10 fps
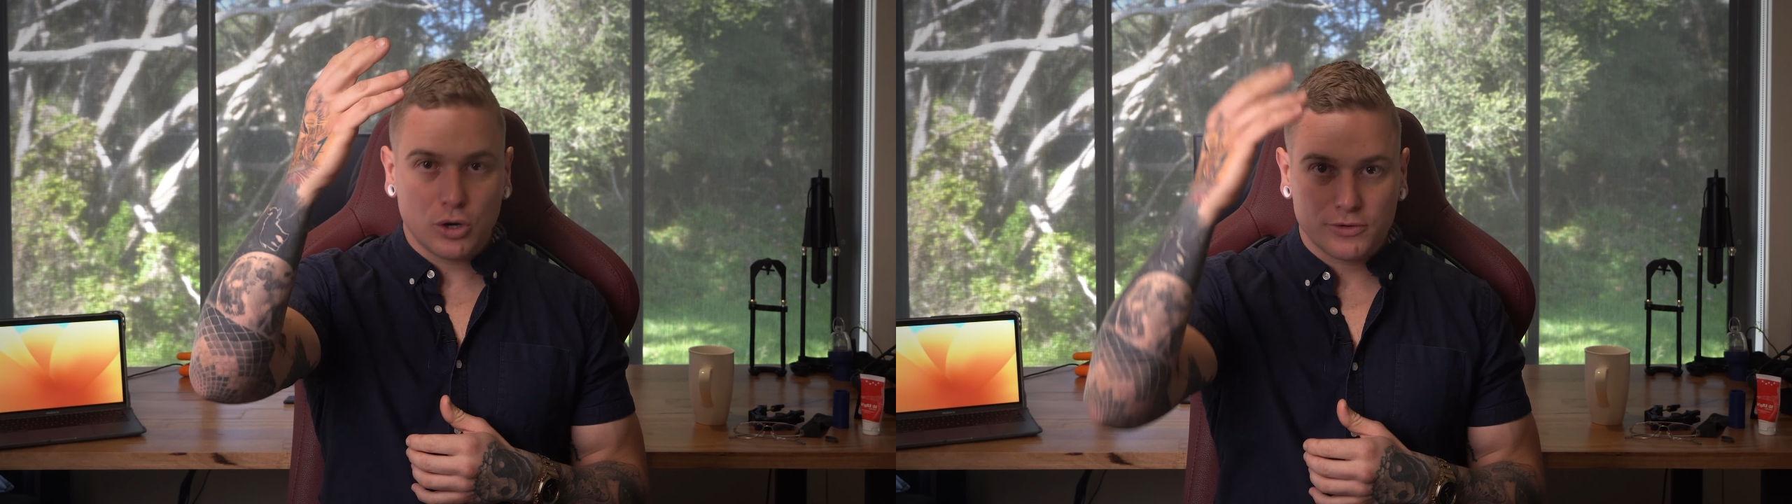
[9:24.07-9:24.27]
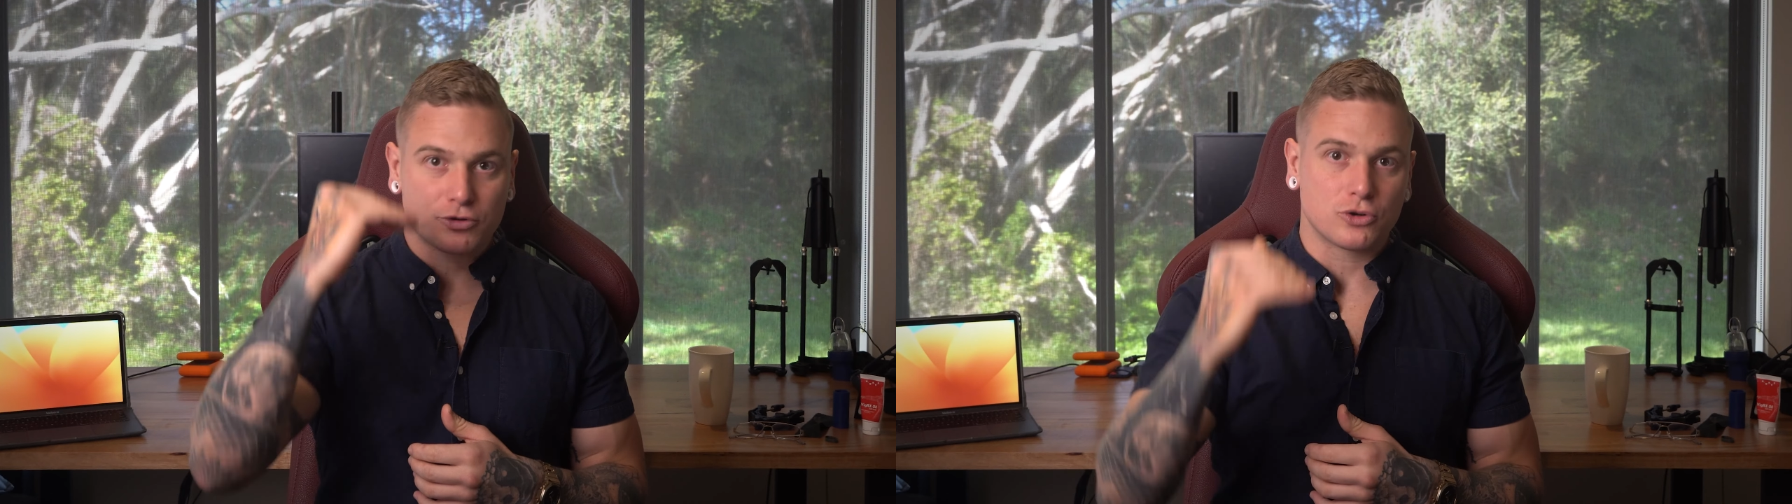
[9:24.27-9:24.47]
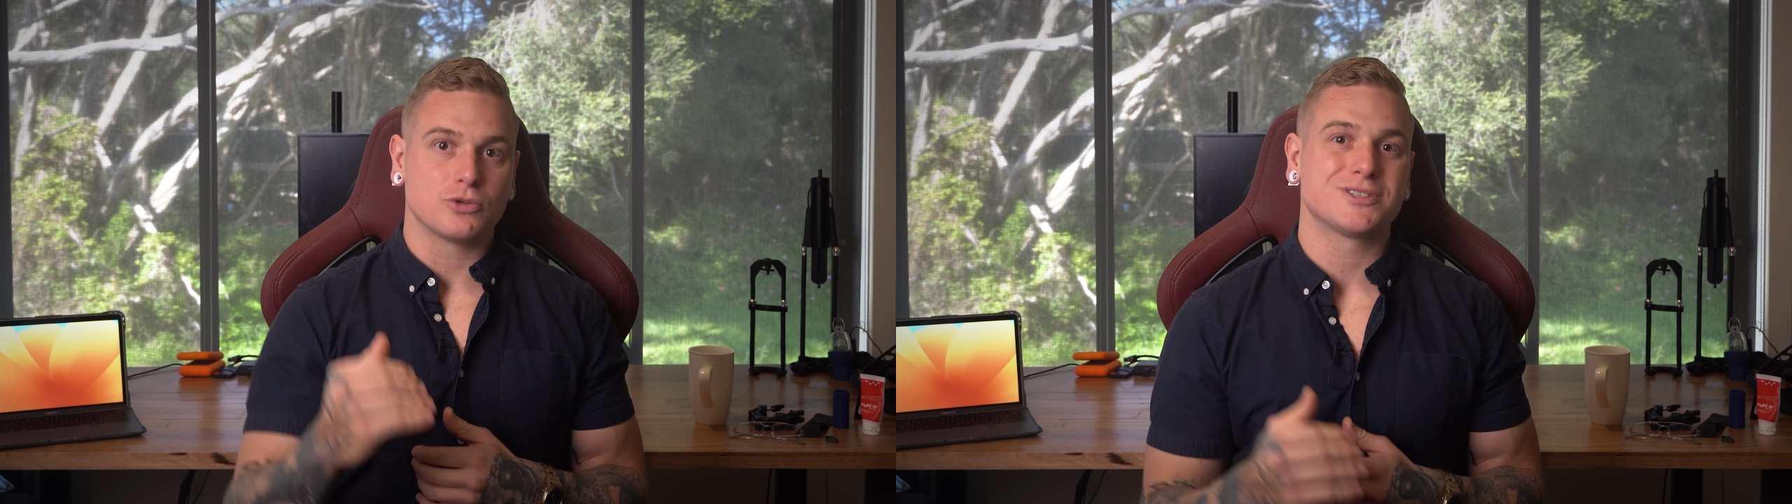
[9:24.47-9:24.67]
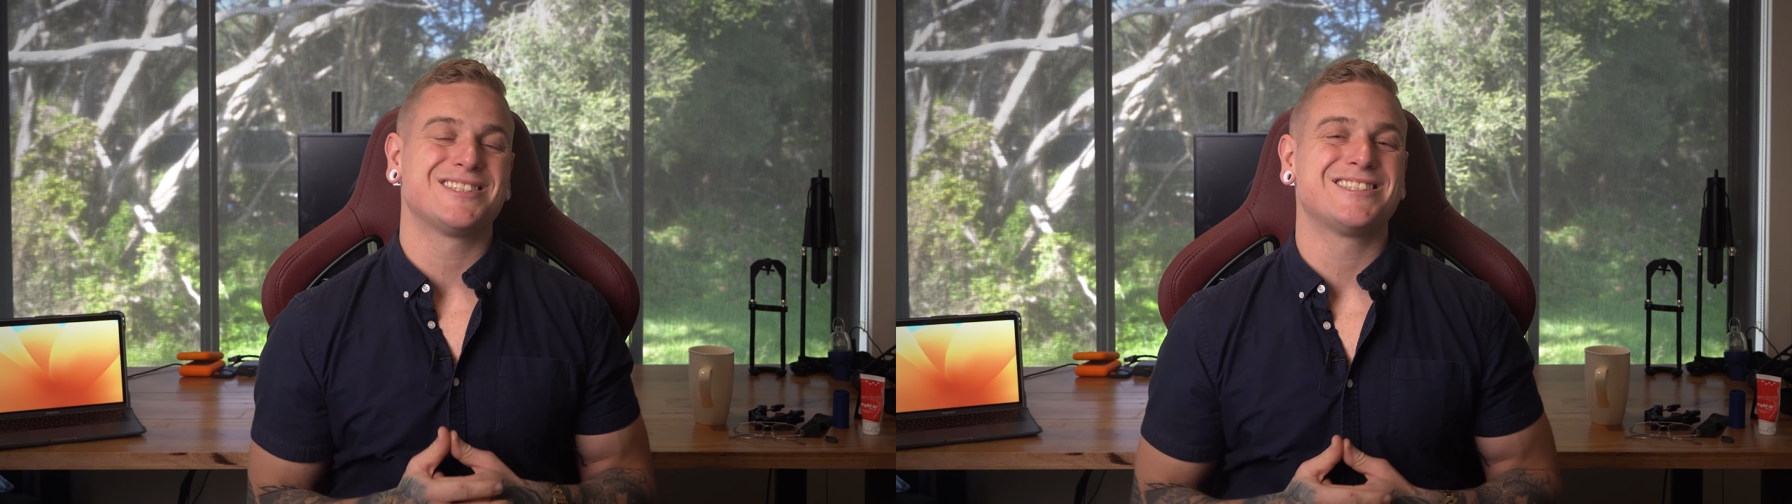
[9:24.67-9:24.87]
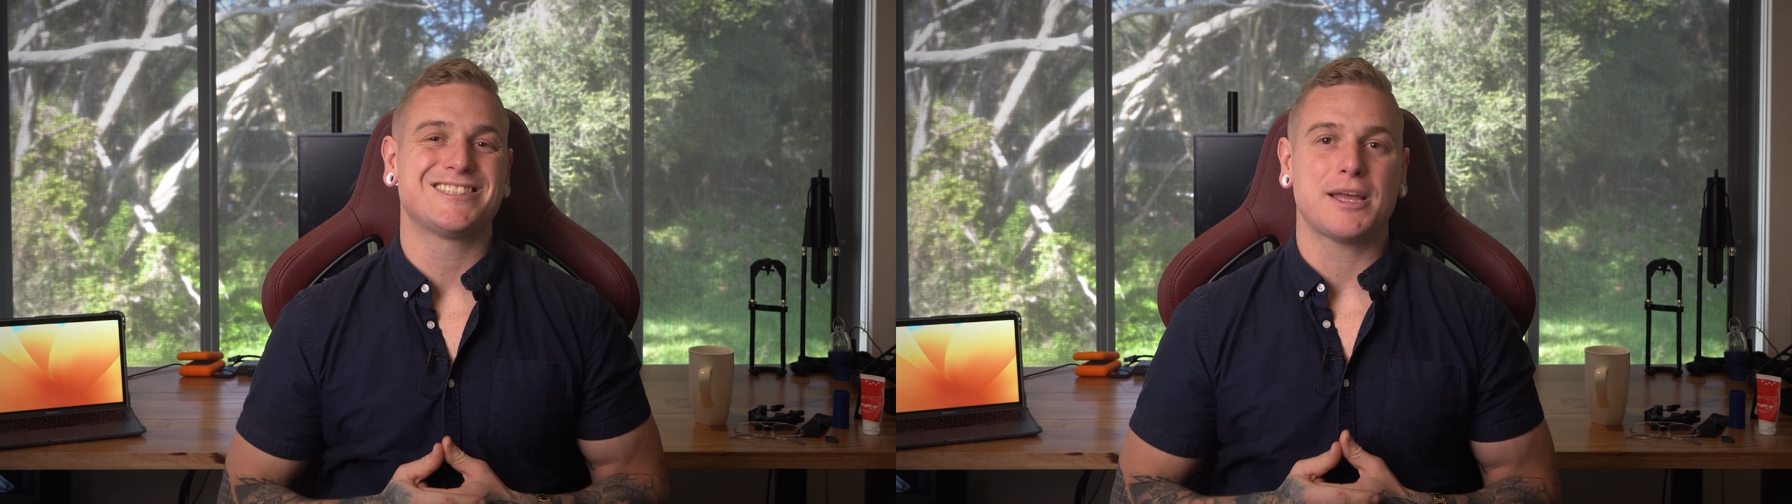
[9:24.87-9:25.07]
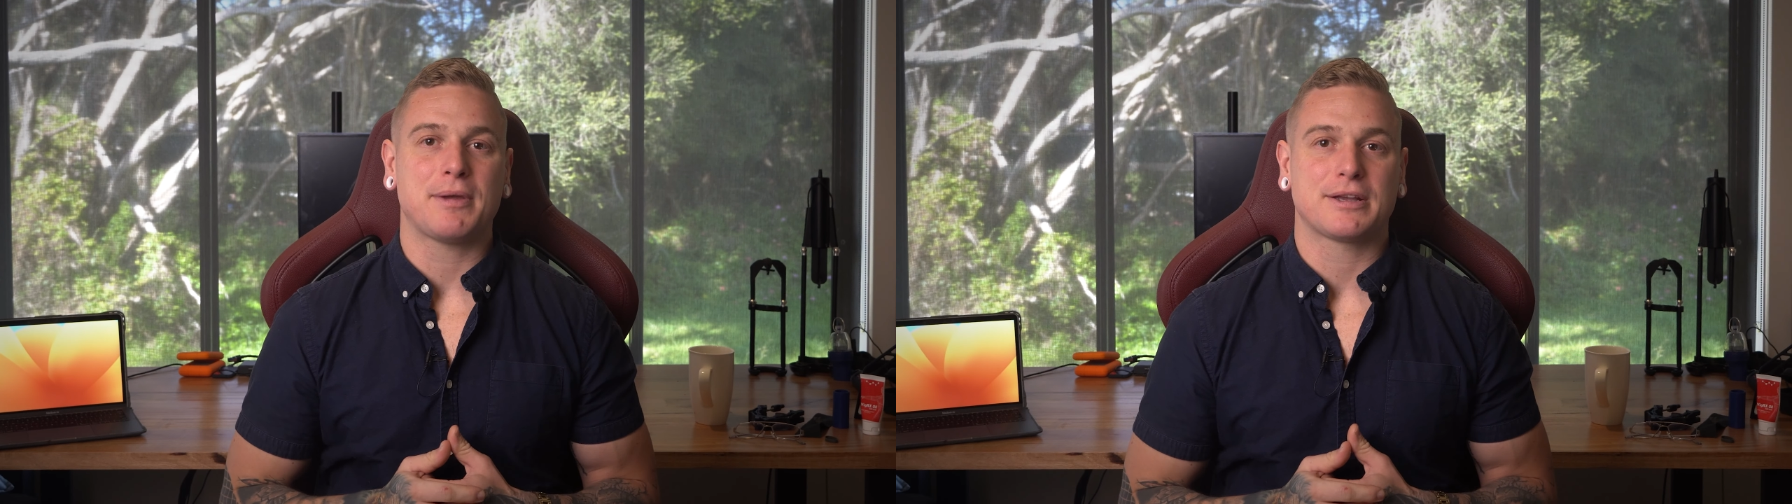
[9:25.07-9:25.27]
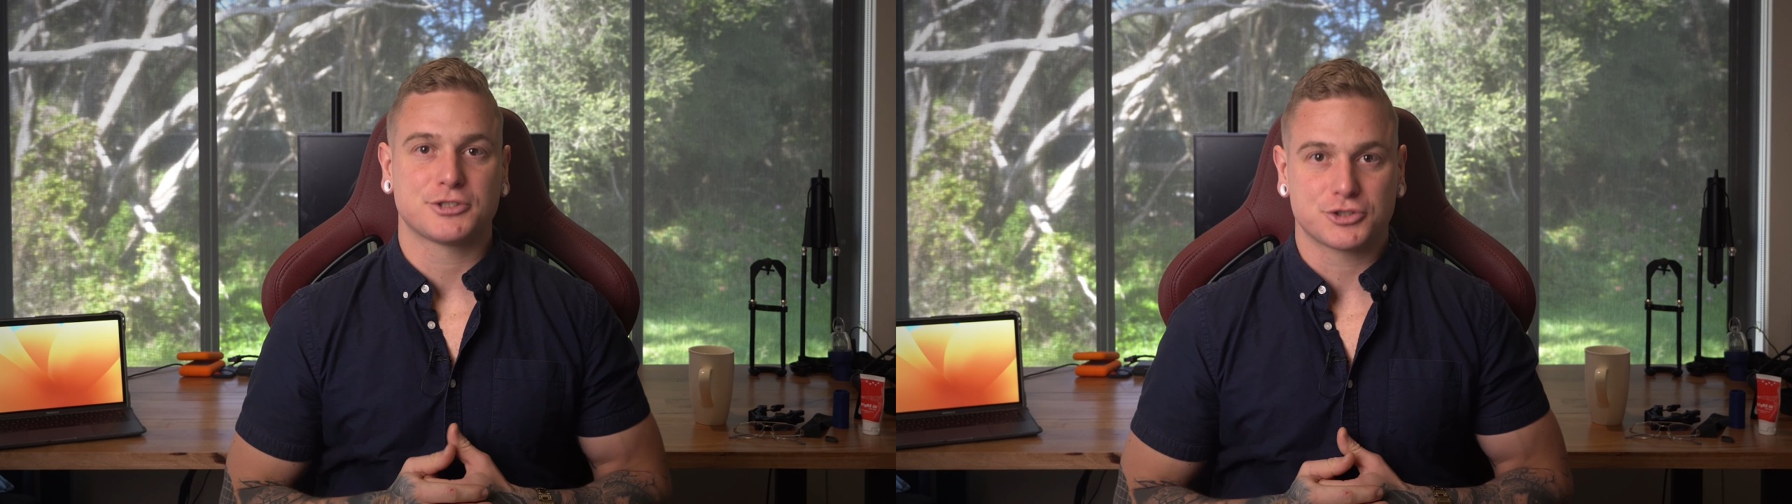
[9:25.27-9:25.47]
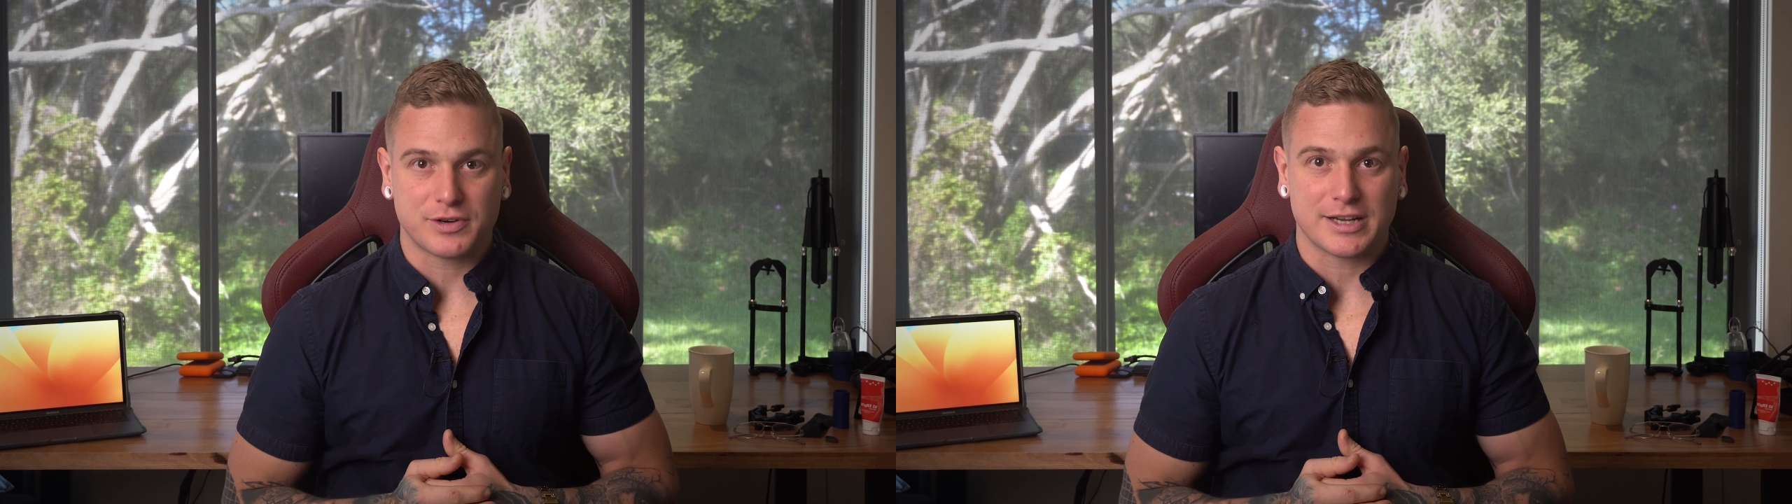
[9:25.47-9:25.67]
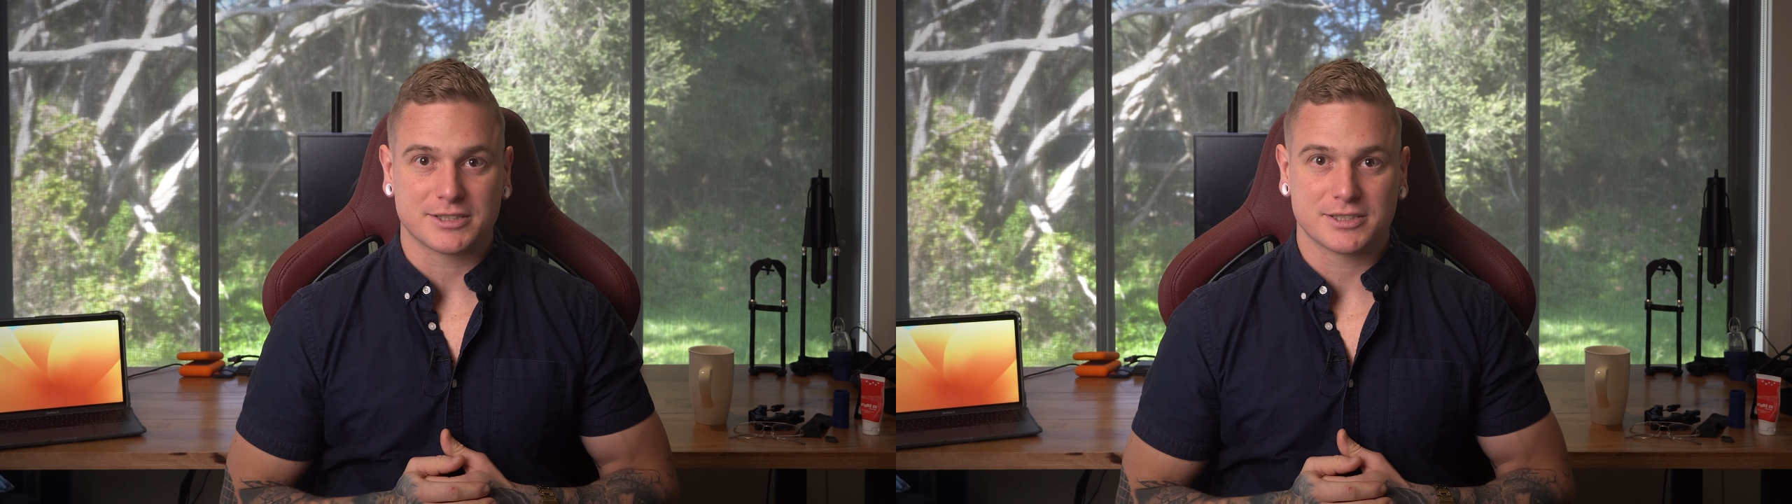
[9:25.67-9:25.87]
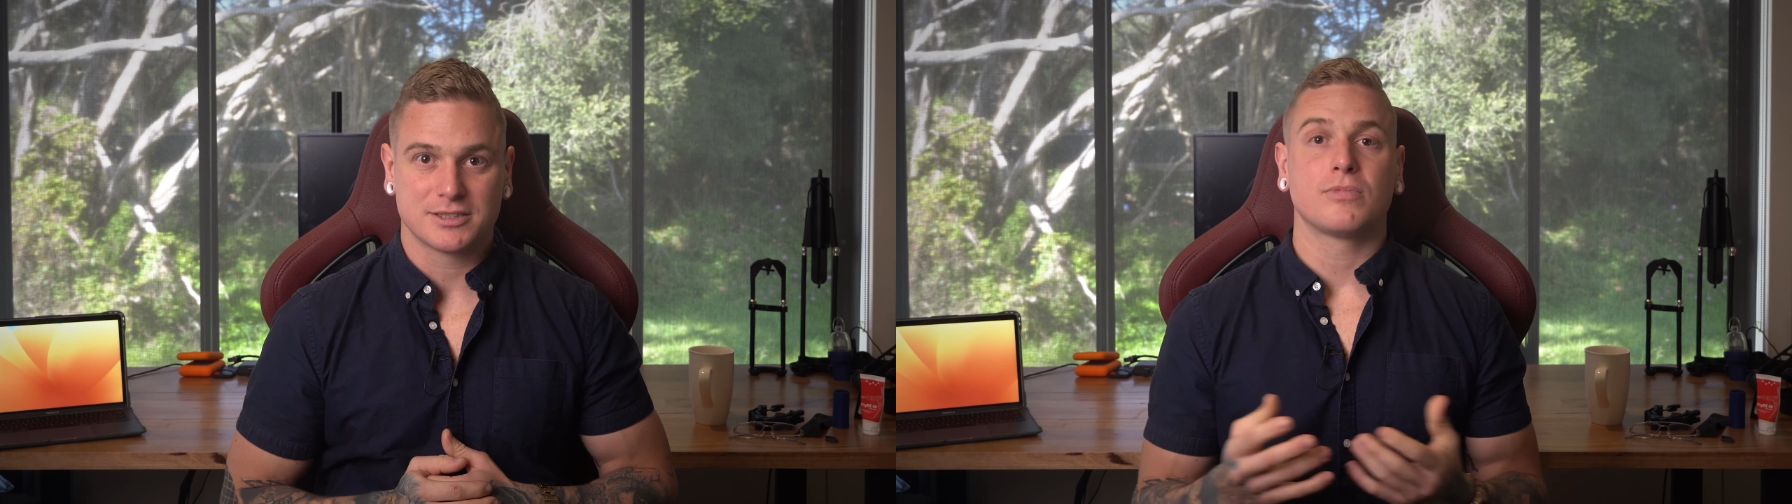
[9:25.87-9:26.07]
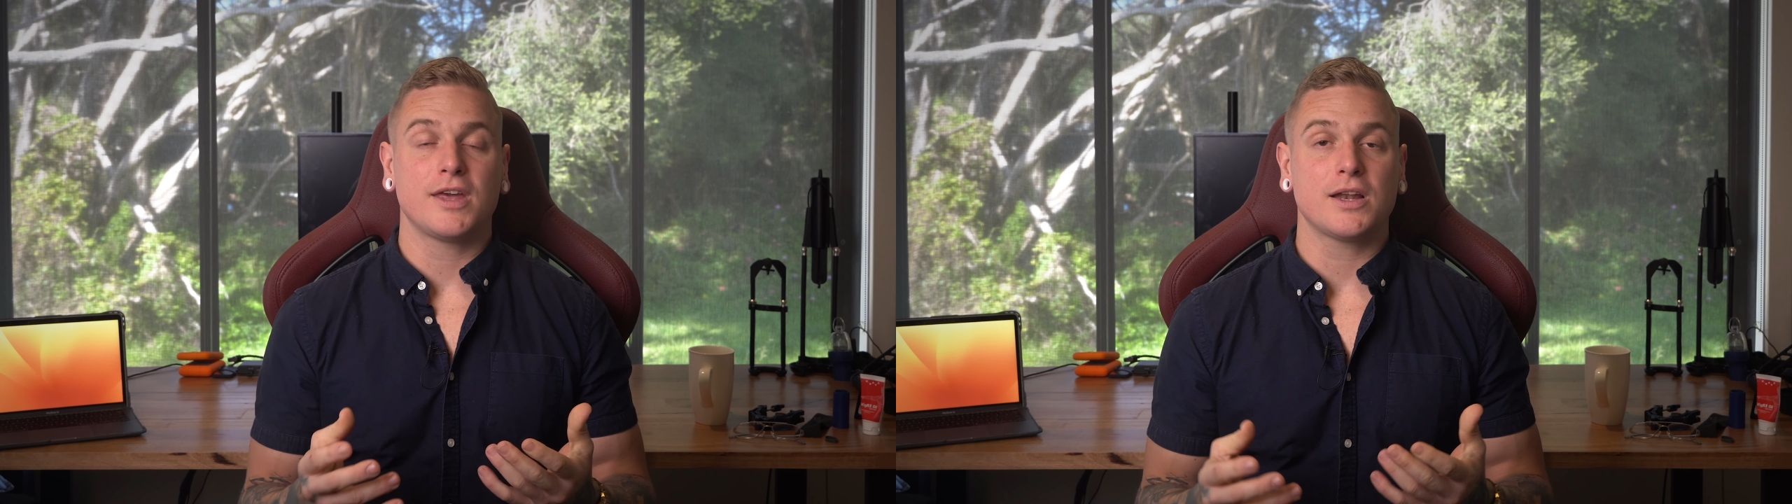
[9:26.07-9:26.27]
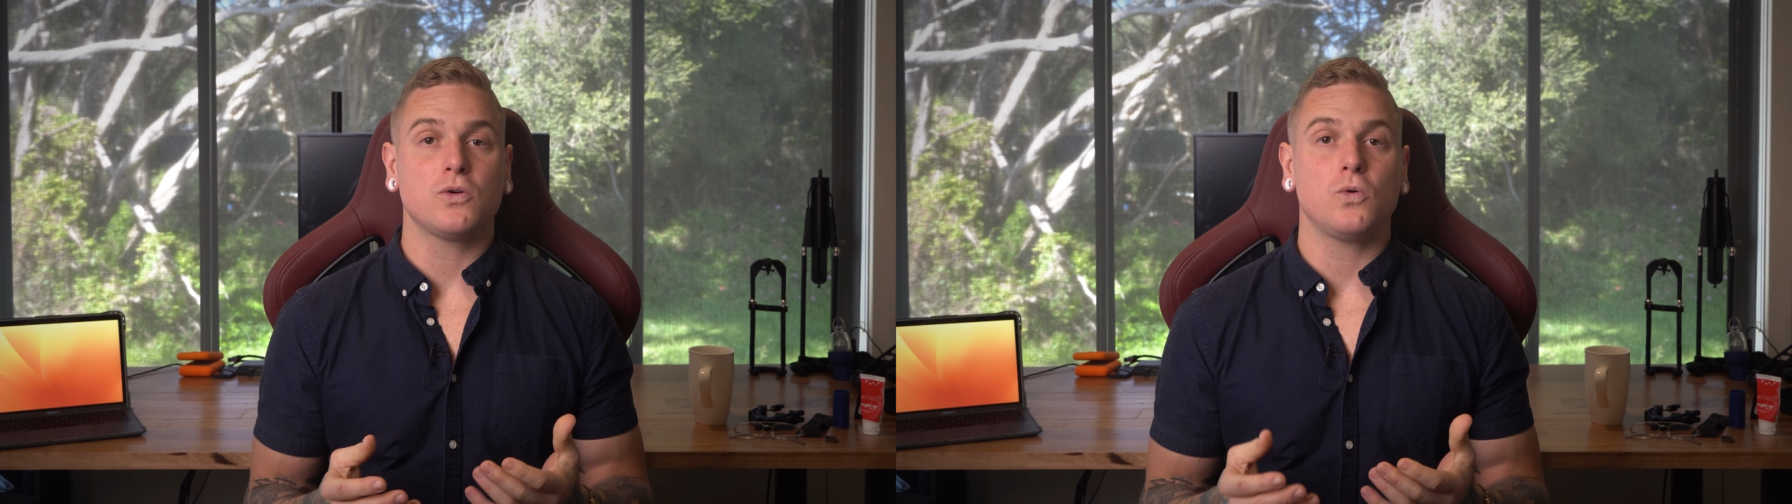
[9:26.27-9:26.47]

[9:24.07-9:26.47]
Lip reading: overall systemic stress. Then